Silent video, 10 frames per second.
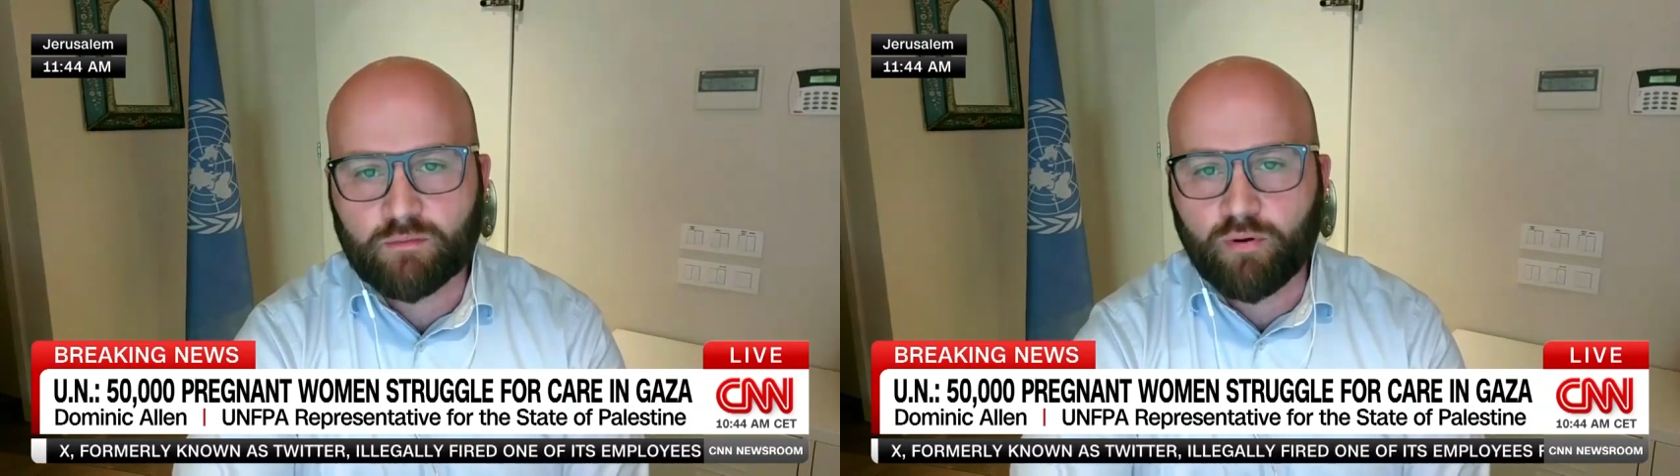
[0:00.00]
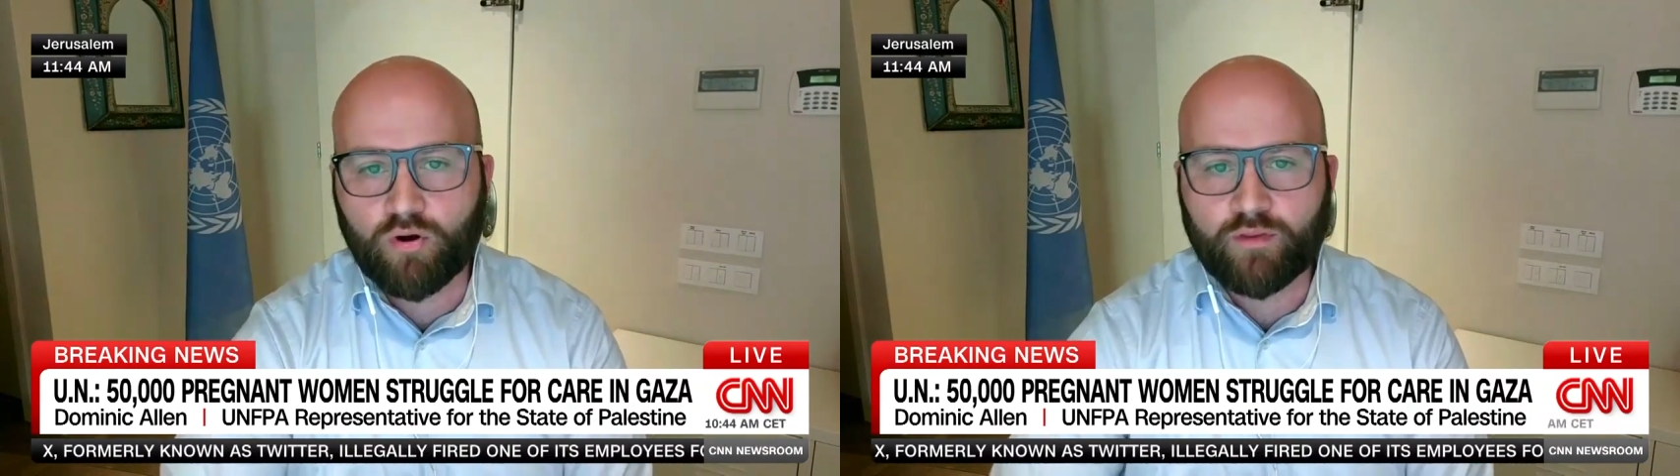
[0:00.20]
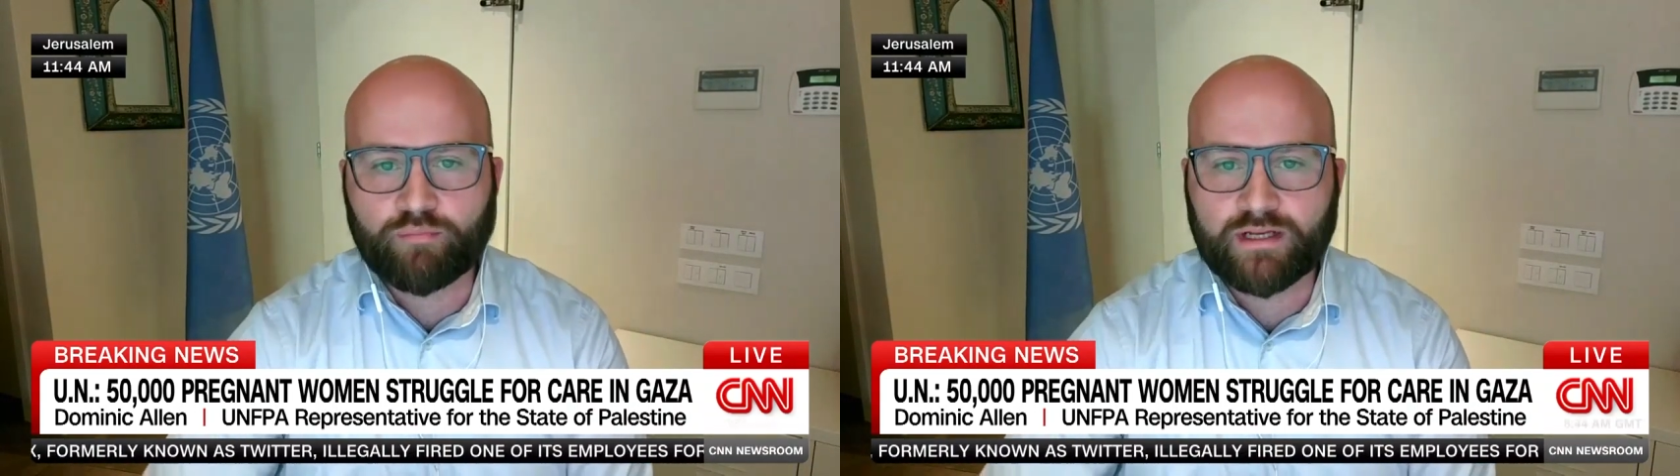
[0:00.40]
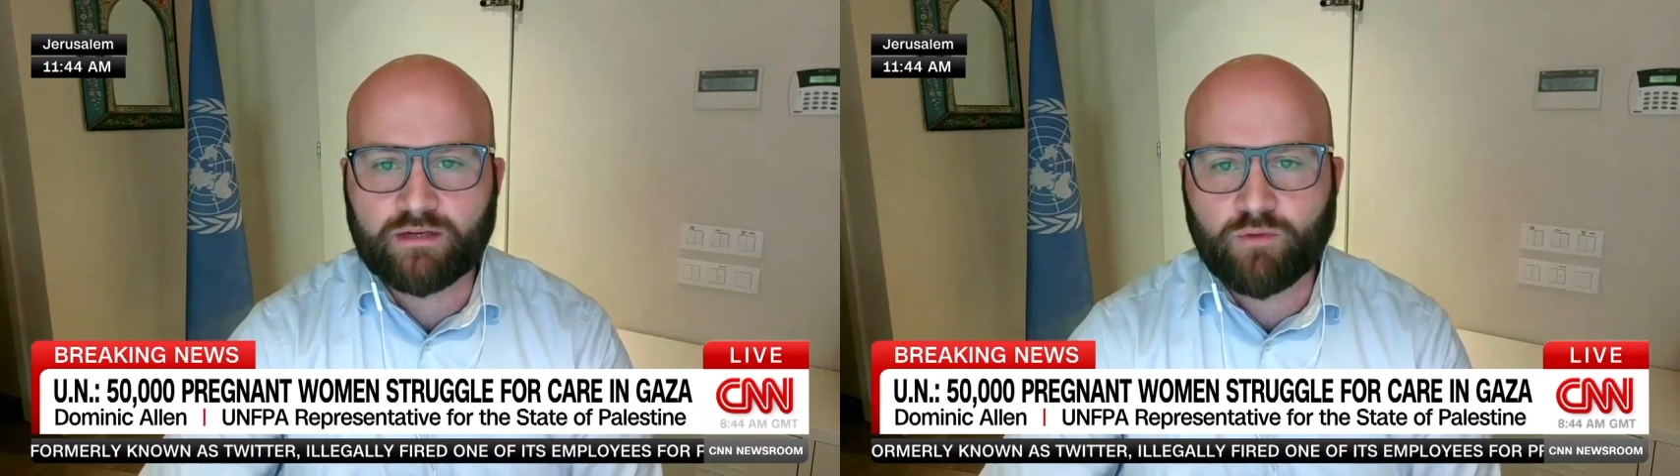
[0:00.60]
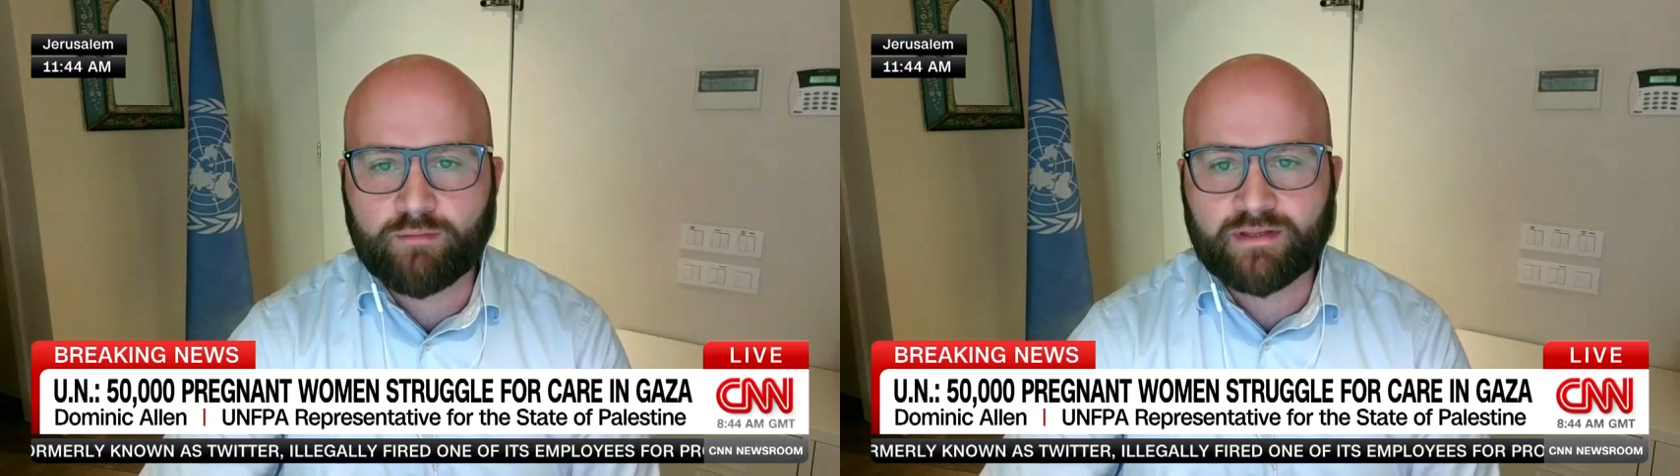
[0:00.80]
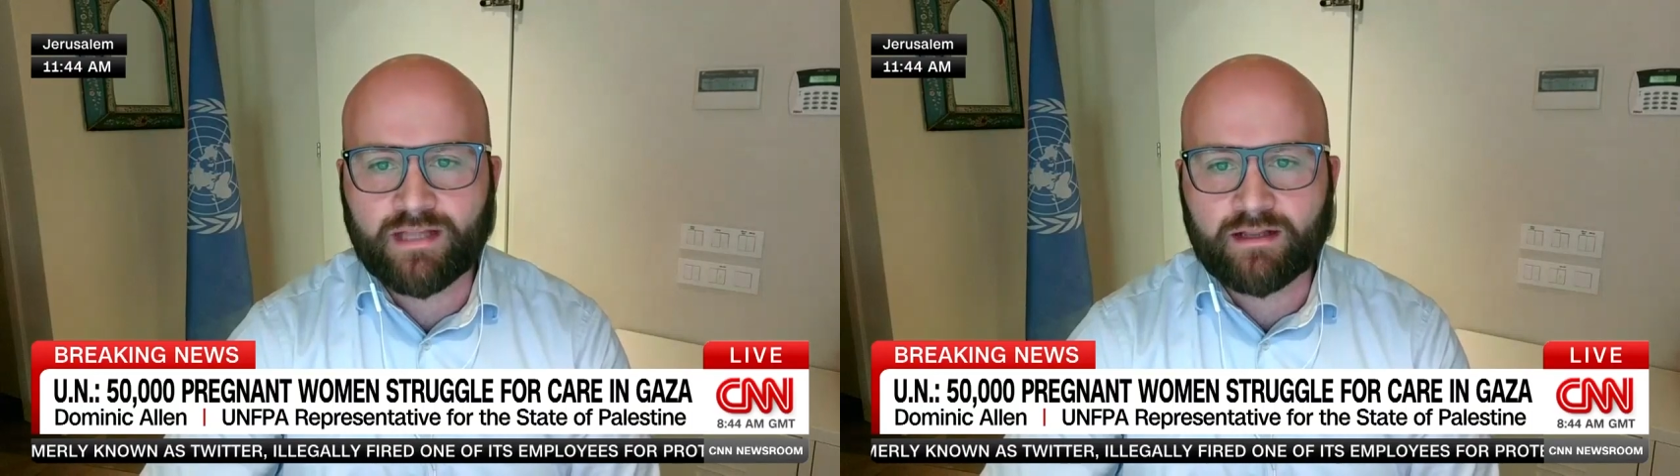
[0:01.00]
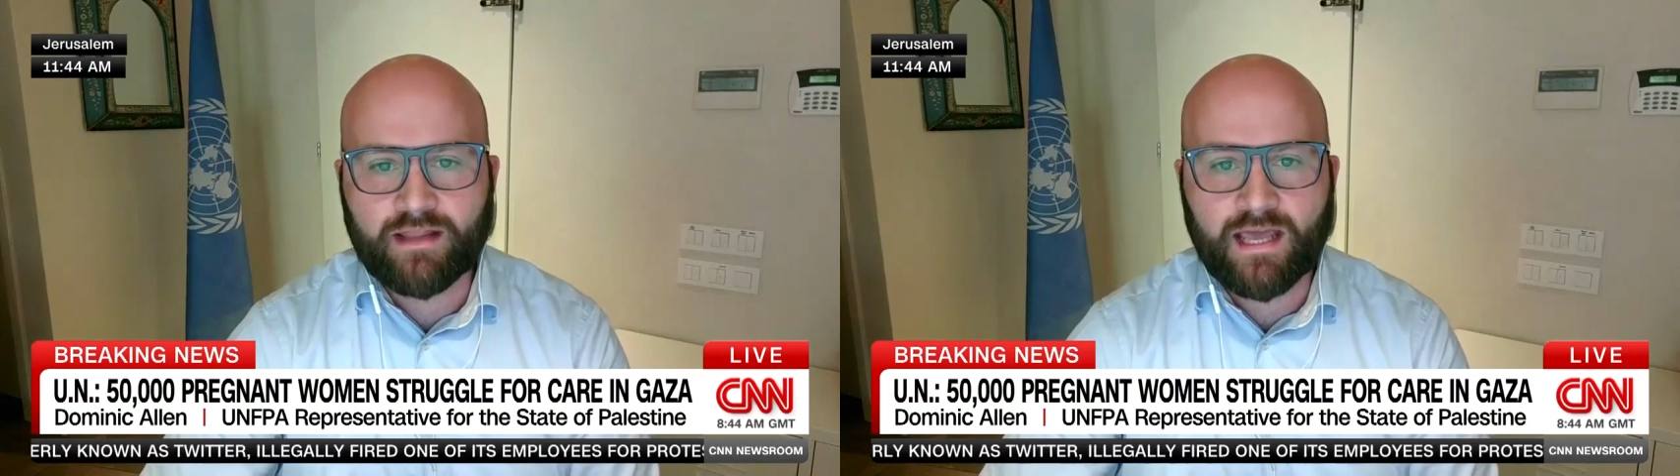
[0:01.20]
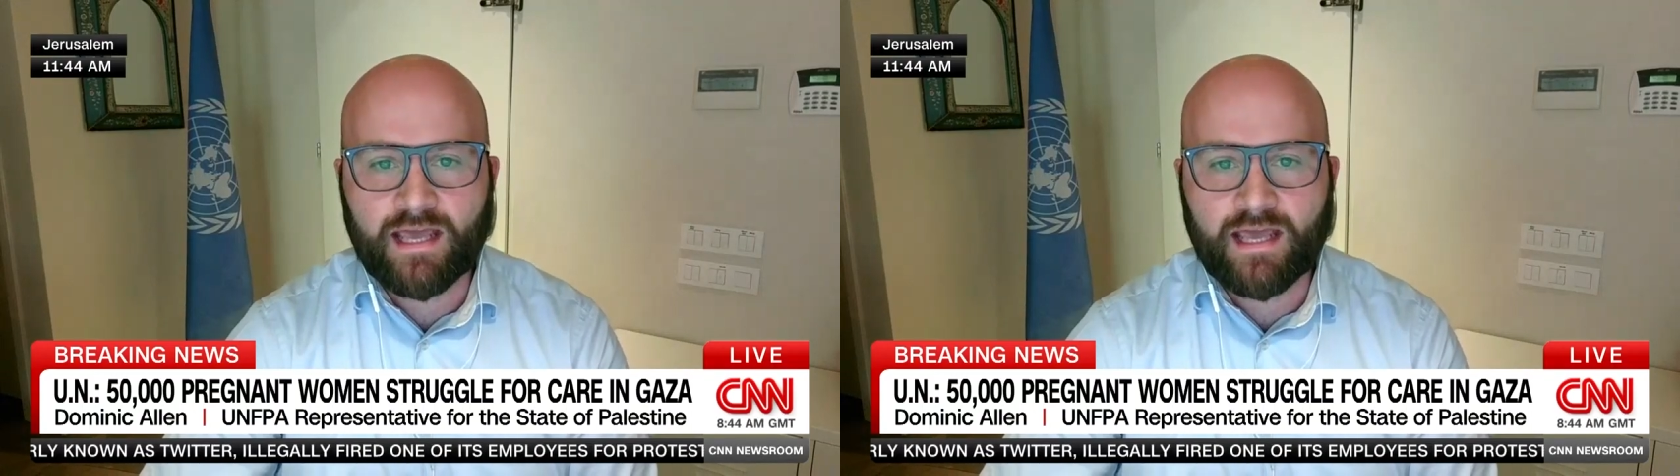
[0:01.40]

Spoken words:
support the pregnant women that are